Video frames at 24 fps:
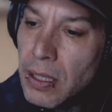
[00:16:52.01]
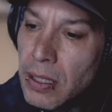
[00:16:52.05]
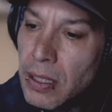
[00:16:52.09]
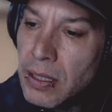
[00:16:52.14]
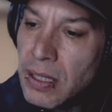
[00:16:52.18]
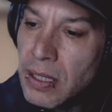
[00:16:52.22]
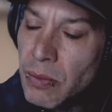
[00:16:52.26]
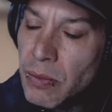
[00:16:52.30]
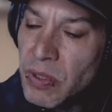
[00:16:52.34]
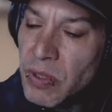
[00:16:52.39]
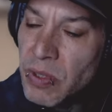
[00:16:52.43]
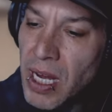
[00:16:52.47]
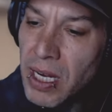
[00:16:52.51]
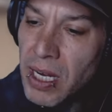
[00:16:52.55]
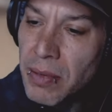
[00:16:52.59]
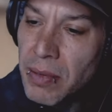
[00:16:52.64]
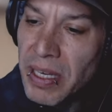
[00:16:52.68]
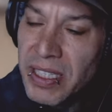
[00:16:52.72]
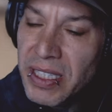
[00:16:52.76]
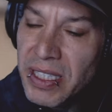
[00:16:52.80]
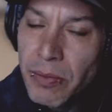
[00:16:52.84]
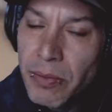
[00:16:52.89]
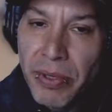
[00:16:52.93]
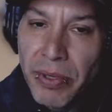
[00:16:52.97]
did we talk
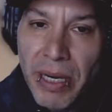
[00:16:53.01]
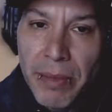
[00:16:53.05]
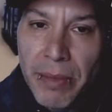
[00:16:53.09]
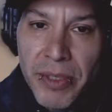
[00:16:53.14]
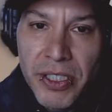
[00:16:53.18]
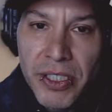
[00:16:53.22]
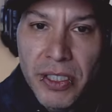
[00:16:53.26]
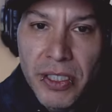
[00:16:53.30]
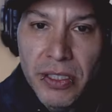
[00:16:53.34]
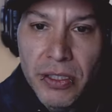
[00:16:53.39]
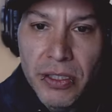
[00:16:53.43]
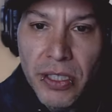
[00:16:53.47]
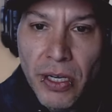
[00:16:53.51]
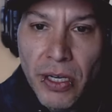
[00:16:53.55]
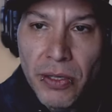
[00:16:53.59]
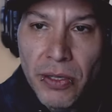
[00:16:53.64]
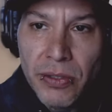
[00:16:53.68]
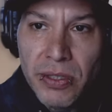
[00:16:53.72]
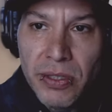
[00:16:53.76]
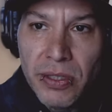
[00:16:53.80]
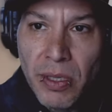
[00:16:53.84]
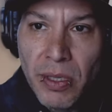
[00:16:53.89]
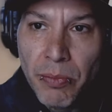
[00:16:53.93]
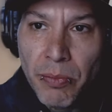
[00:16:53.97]
about the Bremerton
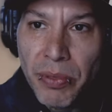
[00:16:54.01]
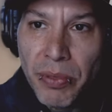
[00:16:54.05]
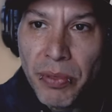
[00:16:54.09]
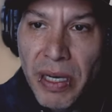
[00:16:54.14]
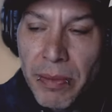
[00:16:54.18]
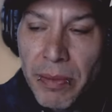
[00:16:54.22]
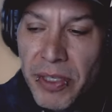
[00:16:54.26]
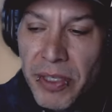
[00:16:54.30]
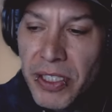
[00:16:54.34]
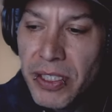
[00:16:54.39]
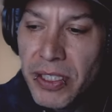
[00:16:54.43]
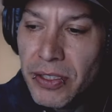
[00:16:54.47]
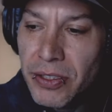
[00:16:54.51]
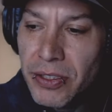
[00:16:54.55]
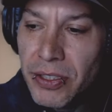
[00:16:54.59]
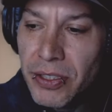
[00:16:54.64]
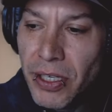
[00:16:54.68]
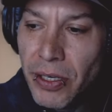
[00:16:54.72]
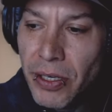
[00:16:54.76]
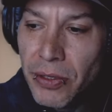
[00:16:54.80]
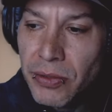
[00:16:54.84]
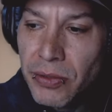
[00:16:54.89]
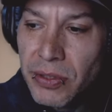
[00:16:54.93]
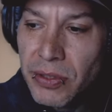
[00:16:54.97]
shows? The Bremerton
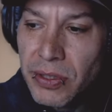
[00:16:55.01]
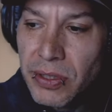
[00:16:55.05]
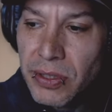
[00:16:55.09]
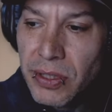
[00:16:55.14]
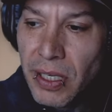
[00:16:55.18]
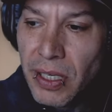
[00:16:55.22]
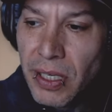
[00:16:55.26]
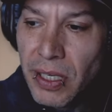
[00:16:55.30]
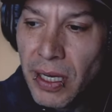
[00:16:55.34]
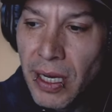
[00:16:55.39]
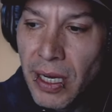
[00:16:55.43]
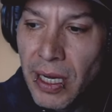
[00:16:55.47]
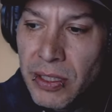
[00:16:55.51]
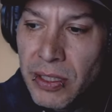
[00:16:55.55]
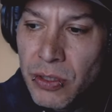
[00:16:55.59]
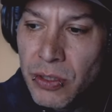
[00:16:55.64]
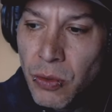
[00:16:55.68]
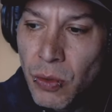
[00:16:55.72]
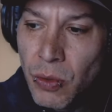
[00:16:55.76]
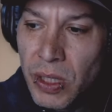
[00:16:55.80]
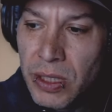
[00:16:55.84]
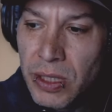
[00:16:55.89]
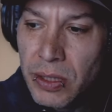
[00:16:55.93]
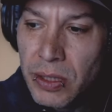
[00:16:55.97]
shows, uh,
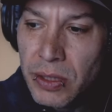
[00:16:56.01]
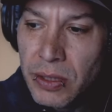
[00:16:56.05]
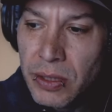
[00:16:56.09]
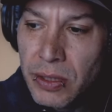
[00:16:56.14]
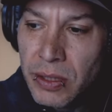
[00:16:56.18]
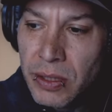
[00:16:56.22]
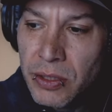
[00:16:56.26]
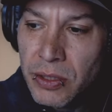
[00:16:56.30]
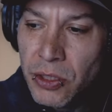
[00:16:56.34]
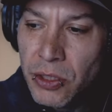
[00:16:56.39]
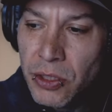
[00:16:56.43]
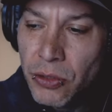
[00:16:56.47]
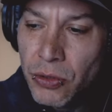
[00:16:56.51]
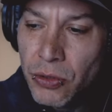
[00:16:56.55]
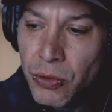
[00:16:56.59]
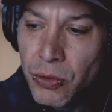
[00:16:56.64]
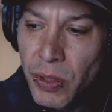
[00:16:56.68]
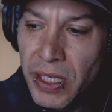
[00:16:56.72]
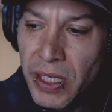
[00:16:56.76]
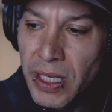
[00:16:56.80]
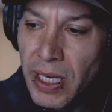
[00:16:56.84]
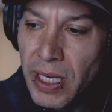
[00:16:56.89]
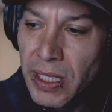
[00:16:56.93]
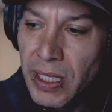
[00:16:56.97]
20, June
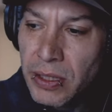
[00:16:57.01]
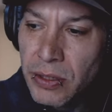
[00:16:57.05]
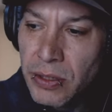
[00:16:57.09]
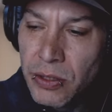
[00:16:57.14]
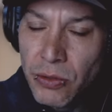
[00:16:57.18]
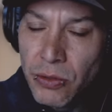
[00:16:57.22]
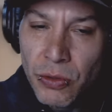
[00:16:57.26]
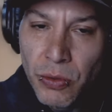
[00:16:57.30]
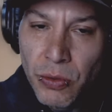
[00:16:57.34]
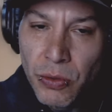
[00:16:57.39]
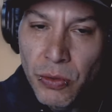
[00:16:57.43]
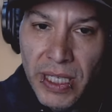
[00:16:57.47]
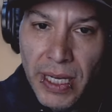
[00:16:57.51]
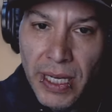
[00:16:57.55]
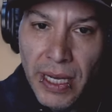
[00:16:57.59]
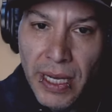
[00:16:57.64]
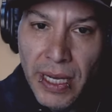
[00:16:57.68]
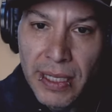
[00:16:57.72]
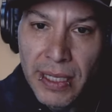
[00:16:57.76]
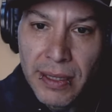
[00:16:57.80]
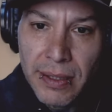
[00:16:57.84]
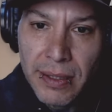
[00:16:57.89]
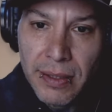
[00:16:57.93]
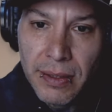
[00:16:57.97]
28th, June
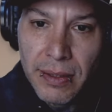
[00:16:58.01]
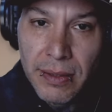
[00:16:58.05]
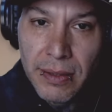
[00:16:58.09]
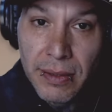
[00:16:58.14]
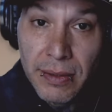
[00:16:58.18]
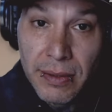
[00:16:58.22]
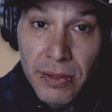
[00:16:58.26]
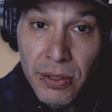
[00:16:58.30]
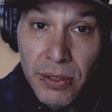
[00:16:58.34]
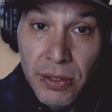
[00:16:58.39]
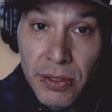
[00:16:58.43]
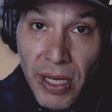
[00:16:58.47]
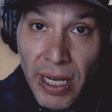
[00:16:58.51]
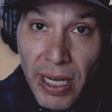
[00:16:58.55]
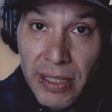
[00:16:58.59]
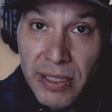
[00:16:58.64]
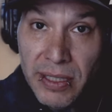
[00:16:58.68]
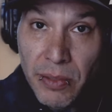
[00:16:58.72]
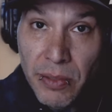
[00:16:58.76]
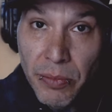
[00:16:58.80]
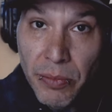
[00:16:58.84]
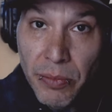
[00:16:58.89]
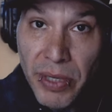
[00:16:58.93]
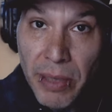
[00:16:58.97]
29th, two
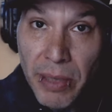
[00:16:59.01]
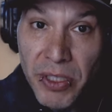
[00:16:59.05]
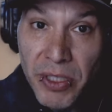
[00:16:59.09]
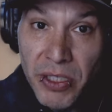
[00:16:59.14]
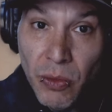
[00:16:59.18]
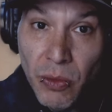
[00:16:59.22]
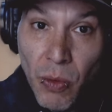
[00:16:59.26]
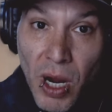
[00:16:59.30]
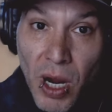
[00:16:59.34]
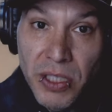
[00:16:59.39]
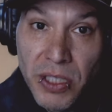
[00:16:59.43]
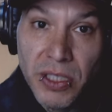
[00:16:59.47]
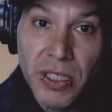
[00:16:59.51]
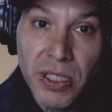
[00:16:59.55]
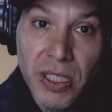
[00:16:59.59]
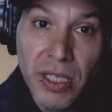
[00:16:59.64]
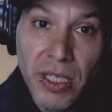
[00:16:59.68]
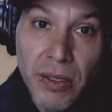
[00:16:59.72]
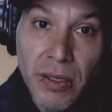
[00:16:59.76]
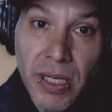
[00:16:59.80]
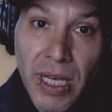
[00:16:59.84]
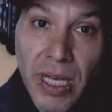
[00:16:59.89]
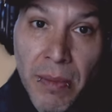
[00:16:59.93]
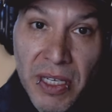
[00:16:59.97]
nights in Bremerton,
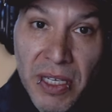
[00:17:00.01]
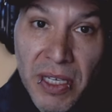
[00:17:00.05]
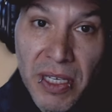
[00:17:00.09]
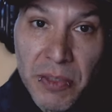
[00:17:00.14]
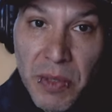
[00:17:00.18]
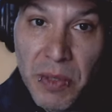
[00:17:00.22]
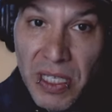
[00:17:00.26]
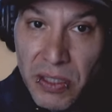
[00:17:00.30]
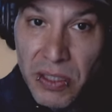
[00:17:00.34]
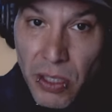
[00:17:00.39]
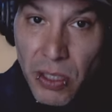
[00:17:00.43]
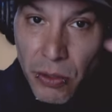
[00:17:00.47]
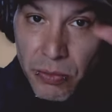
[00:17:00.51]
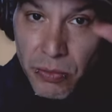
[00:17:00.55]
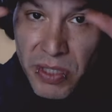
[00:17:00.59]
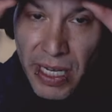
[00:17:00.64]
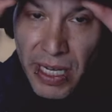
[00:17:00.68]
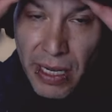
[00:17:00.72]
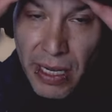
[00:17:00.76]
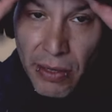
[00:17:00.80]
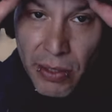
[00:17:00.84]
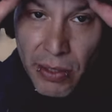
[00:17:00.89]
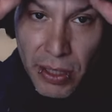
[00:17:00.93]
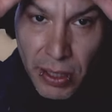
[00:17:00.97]
Washington, MXPX
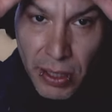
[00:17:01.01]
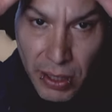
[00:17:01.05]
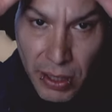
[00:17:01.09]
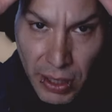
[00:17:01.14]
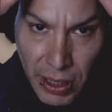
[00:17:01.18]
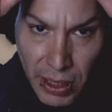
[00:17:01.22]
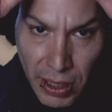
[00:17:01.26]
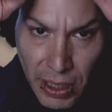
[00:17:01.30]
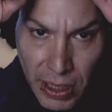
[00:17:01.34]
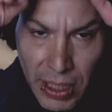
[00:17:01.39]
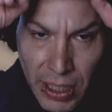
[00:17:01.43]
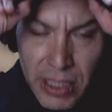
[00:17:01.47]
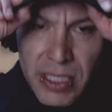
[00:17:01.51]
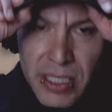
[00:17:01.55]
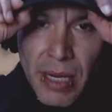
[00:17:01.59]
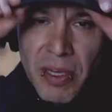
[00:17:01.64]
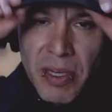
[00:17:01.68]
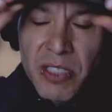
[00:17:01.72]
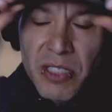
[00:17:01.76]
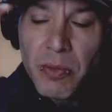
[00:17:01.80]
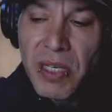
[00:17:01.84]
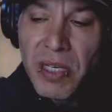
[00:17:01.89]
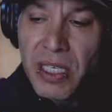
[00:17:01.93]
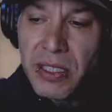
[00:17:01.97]
hometown. It's
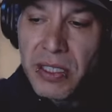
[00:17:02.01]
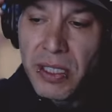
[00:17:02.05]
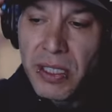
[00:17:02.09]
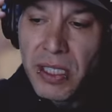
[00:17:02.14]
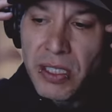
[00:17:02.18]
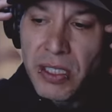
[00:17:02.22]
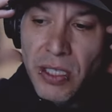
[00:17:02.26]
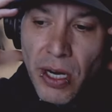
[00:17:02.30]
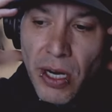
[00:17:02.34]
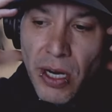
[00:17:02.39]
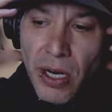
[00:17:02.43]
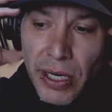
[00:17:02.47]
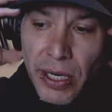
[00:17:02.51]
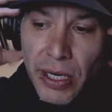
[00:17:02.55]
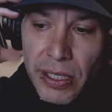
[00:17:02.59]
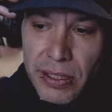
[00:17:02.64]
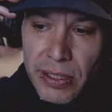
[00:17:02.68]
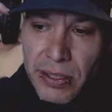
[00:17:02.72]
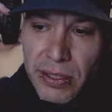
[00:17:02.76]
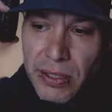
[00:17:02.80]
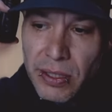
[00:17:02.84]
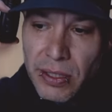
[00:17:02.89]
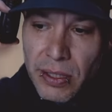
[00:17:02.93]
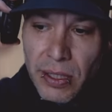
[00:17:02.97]
MXPX in the
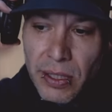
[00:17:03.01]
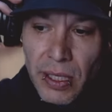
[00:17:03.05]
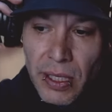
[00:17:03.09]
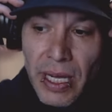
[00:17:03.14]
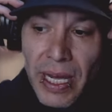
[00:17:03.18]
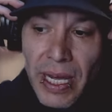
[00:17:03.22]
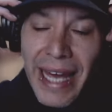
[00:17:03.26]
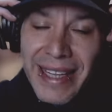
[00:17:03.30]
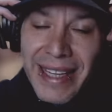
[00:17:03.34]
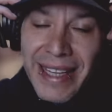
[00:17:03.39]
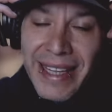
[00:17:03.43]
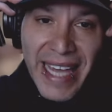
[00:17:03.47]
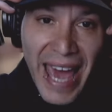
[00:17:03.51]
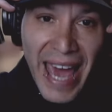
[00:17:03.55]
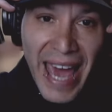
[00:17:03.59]
Ataris at the